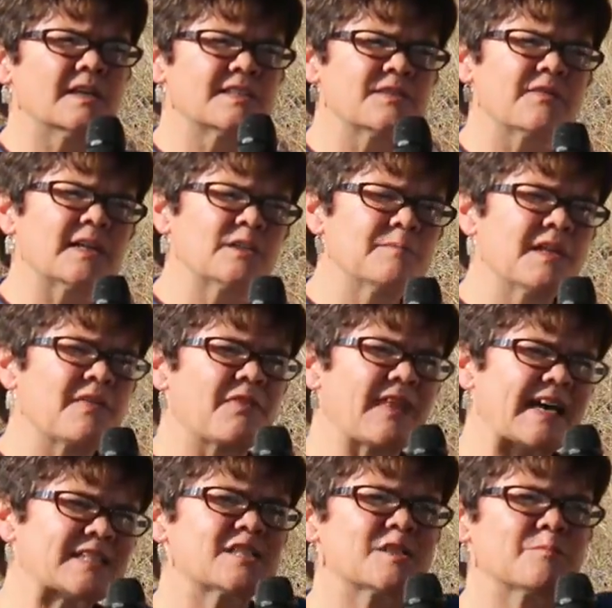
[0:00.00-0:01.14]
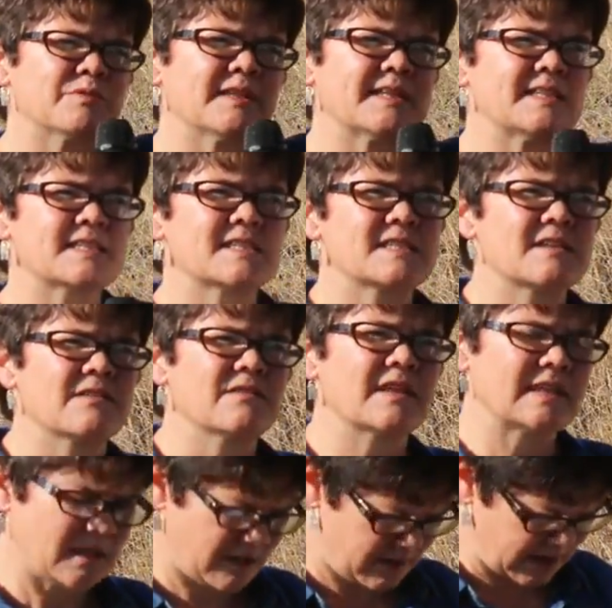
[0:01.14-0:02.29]
development, that's the place
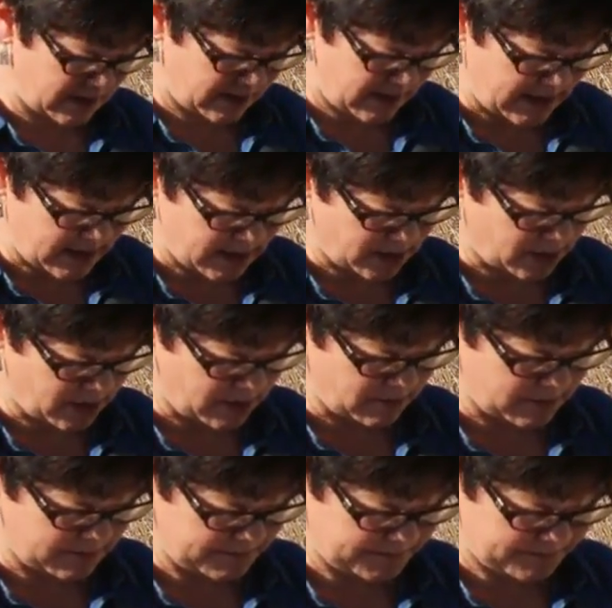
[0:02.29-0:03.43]
that they can go.